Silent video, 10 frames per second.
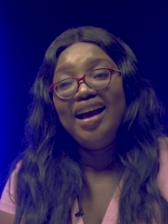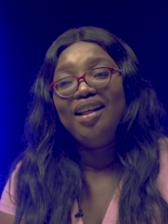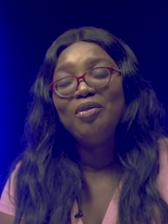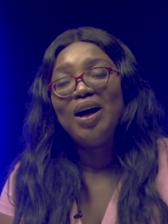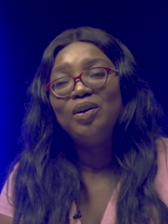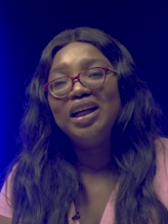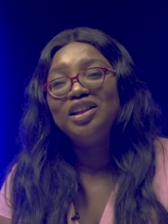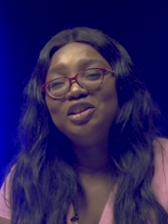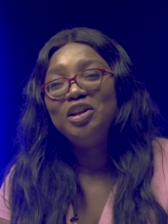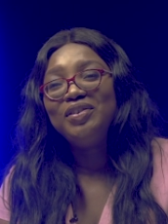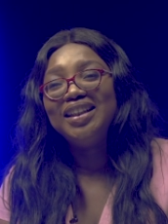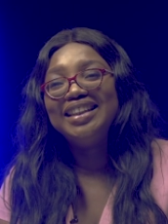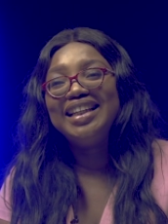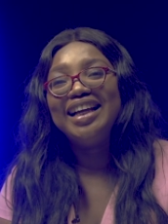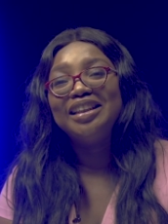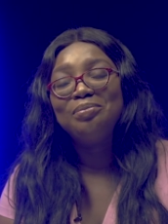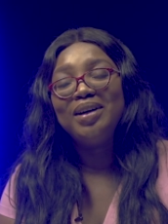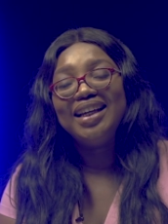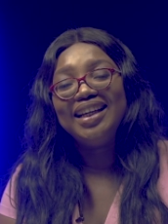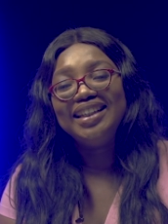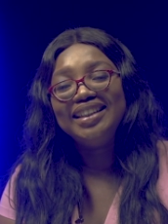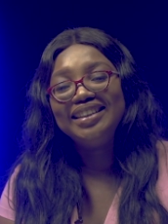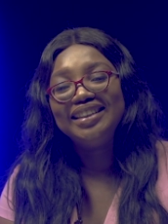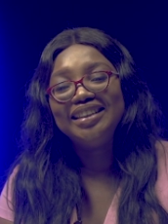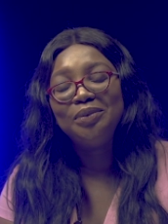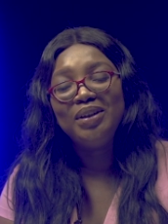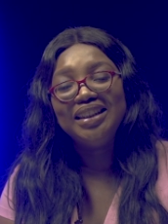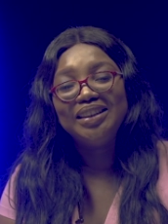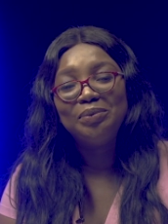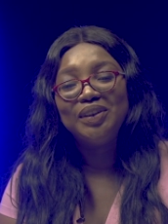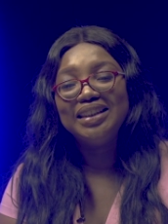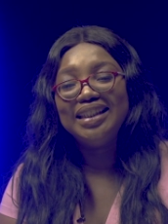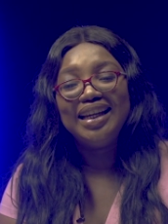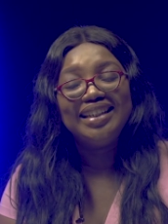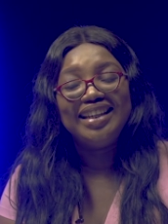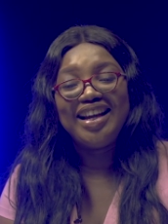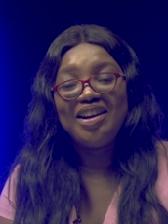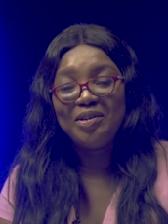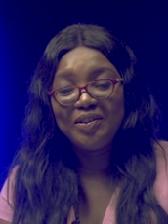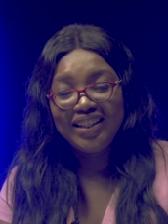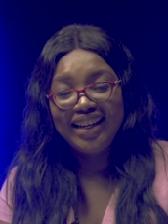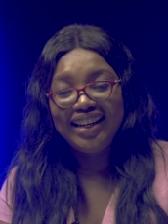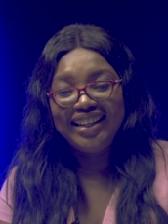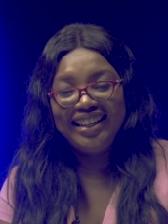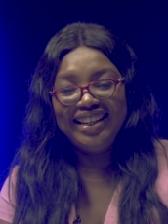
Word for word: I, I don't know if I should admire it. He spends money anyhow, like...